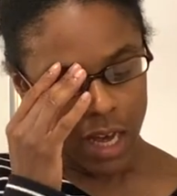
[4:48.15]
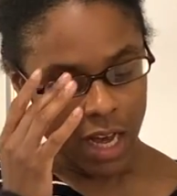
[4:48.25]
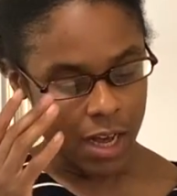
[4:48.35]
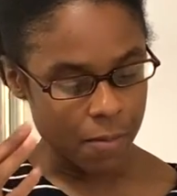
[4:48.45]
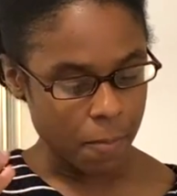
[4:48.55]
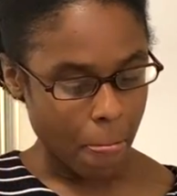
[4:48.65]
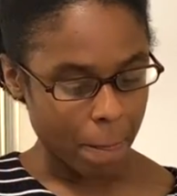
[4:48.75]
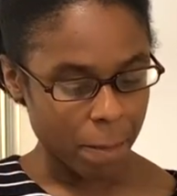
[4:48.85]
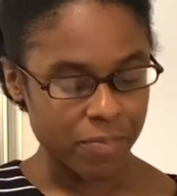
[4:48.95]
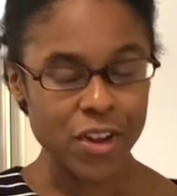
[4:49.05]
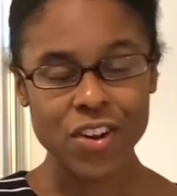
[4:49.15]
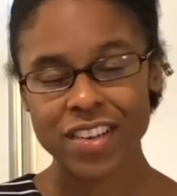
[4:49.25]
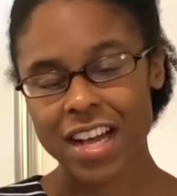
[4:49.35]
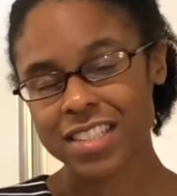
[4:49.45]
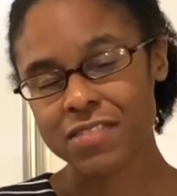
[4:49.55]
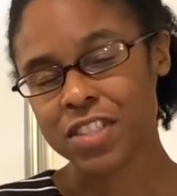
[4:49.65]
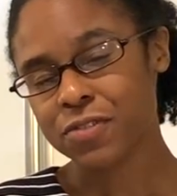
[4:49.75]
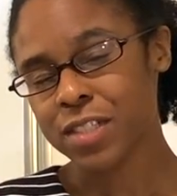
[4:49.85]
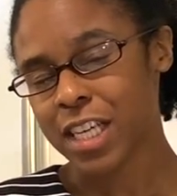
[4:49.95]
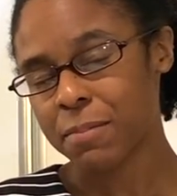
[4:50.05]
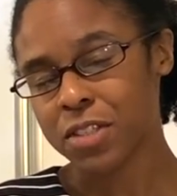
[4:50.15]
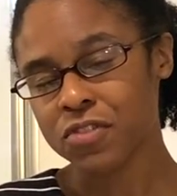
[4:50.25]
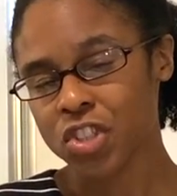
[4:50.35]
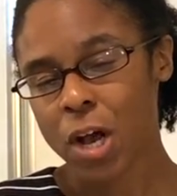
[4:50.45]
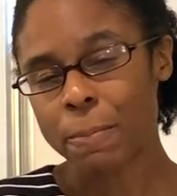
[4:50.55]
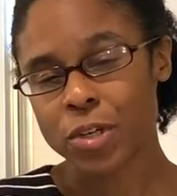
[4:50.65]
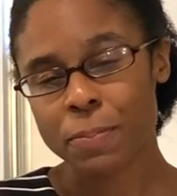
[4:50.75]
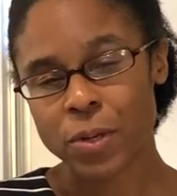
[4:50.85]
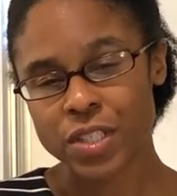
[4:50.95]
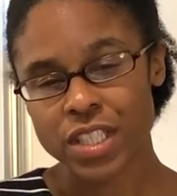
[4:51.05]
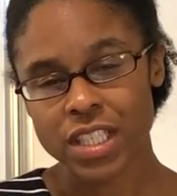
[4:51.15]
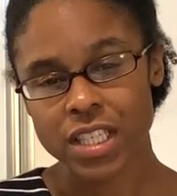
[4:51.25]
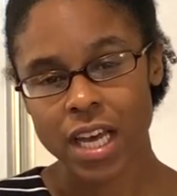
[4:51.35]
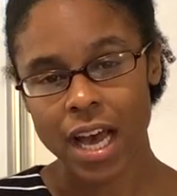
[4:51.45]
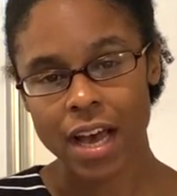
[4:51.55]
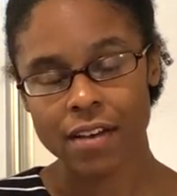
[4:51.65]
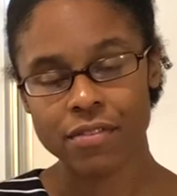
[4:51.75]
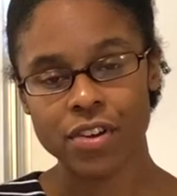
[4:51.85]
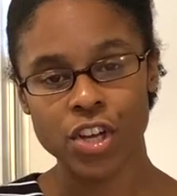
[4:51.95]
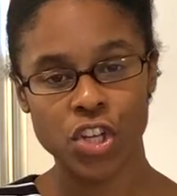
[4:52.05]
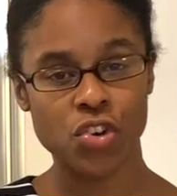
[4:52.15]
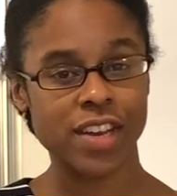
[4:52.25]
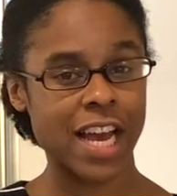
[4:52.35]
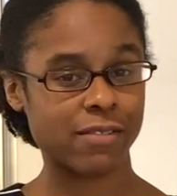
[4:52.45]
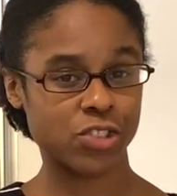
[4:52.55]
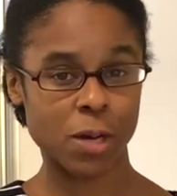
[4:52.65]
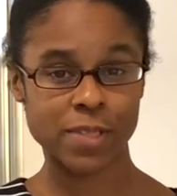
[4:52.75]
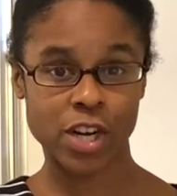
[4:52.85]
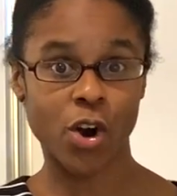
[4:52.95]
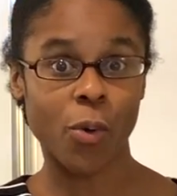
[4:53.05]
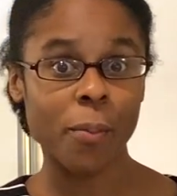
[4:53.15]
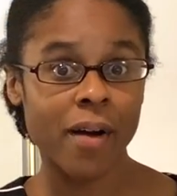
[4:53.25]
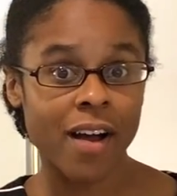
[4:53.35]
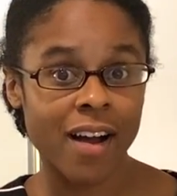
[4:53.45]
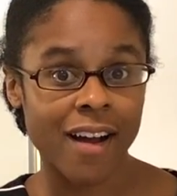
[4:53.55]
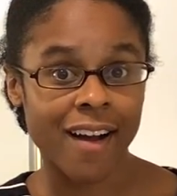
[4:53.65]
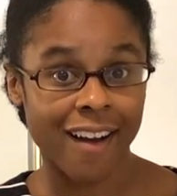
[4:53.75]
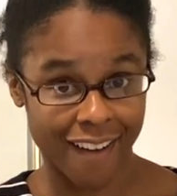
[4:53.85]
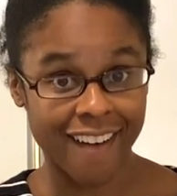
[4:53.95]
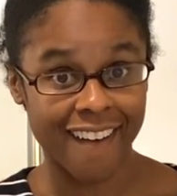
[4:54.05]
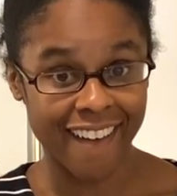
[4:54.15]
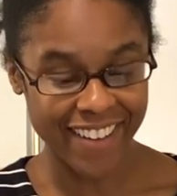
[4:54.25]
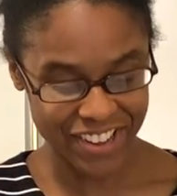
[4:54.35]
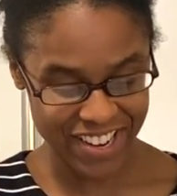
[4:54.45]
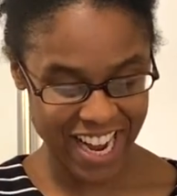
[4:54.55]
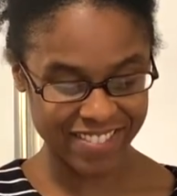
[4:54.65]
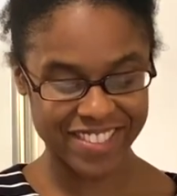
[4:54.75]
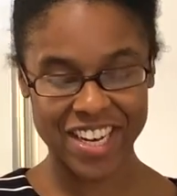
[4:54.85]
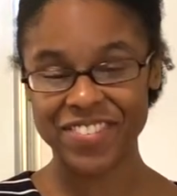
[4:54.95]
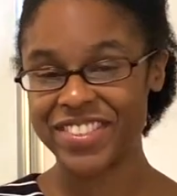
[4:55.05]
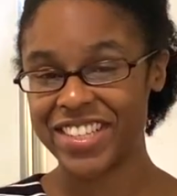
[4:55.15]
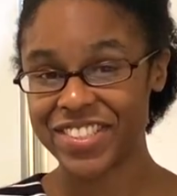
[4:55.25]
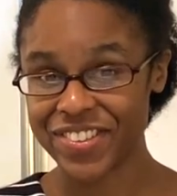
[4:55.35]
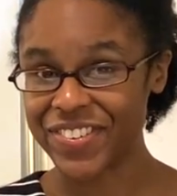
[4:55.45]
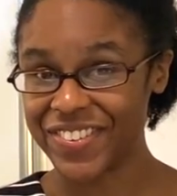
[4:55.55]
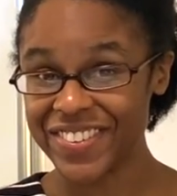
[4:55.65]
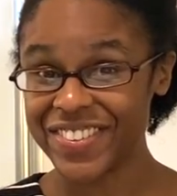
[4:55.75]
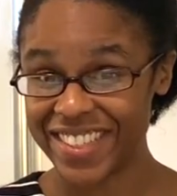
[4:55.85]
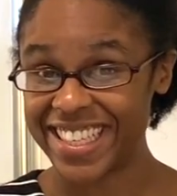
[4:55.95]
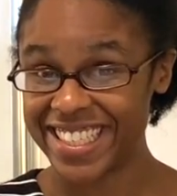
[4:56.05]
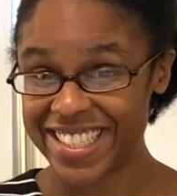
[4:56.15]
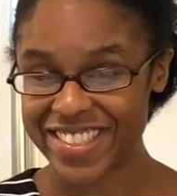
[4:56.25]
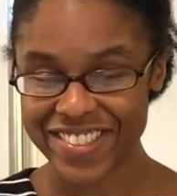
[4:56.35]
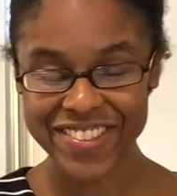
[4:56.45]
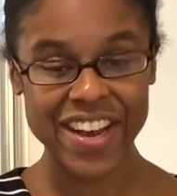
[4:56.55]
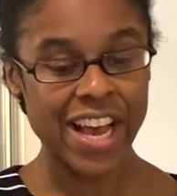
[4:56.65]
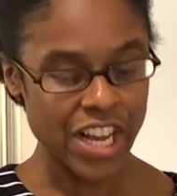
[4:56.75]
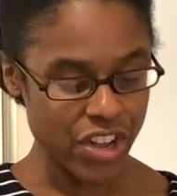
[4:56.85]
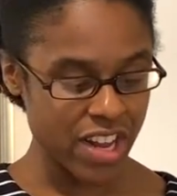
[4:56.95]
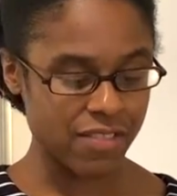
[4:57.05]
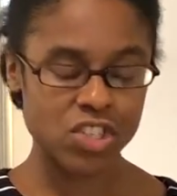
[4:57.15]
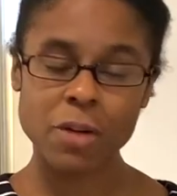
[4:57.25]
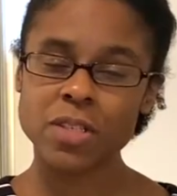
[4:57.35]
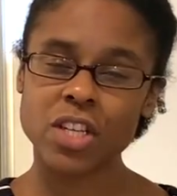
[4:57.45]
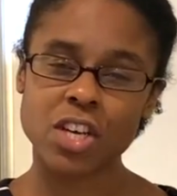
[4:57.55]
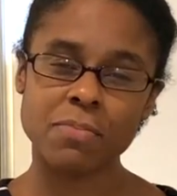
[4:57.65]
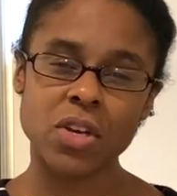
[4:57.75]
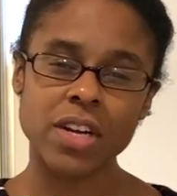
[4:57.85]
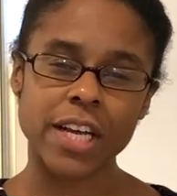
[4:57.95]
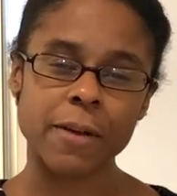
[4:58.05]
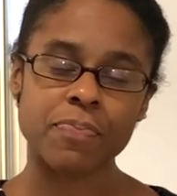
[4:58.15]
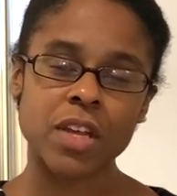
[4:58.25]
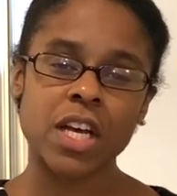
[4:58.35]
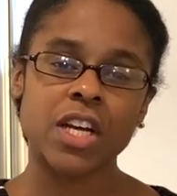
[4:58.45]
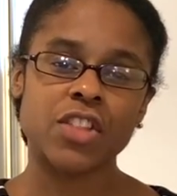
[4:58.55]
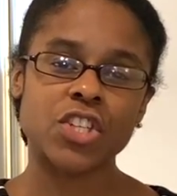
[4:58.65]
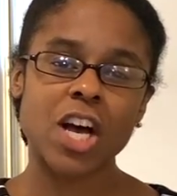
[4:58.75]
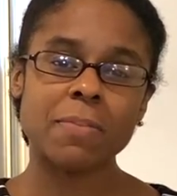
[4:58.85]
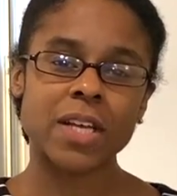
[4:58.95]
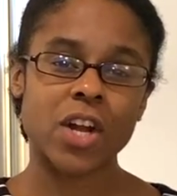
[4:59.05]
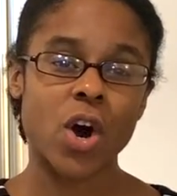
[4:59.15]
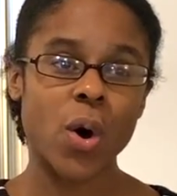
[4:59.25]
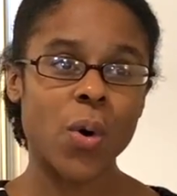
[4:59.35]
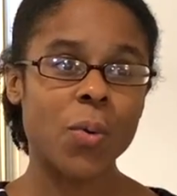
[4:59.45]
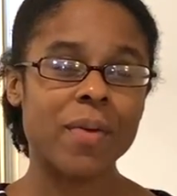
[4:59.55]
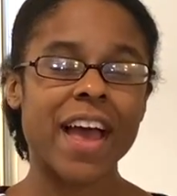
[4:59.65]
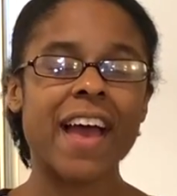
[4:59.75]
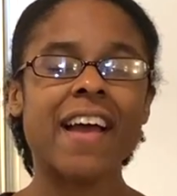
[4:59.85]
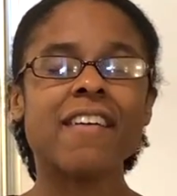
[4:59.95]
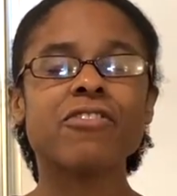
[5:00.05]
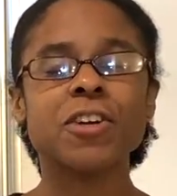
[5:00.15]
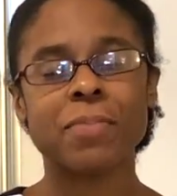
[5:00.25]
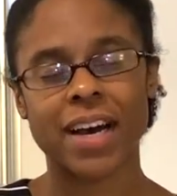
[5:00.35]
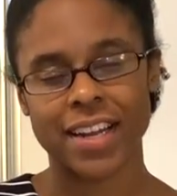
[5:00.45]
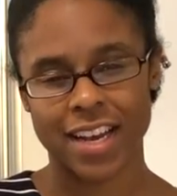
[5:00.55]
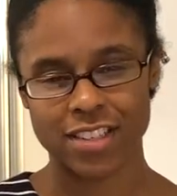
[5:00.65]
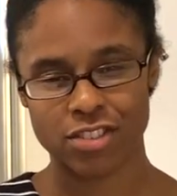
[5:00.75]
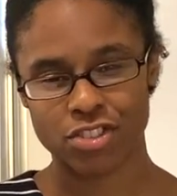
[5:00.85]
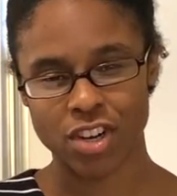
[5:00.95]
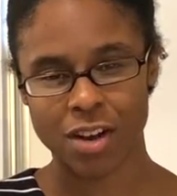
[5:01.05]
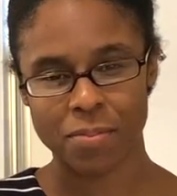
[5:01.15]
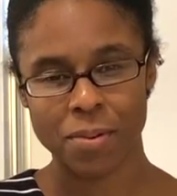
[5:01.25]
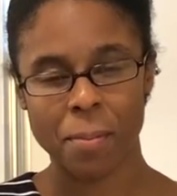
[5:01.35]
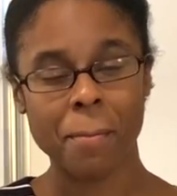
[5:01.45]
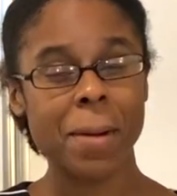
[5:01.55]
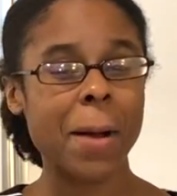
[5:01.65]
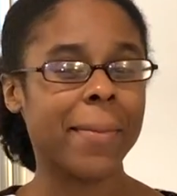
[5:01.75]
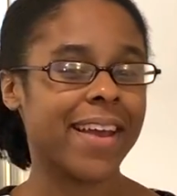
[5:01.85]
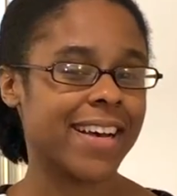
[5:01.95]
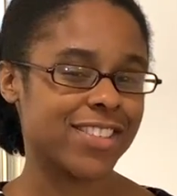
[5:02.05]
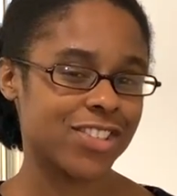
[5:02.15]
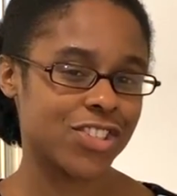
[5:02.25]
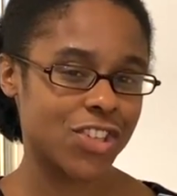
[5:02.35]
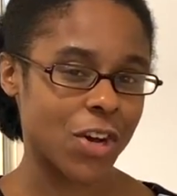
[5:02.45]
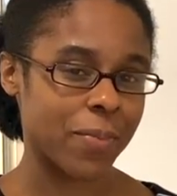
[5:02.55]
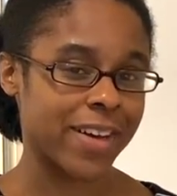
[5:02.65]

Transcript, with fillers: Um, there are lots of different types of jobs that a person could have. You can have jobs at home. Uh-huh. You can have jobs at school. It's true. You can have jobs in the community. The jobs at home, everybody has a job. Mommy has a job.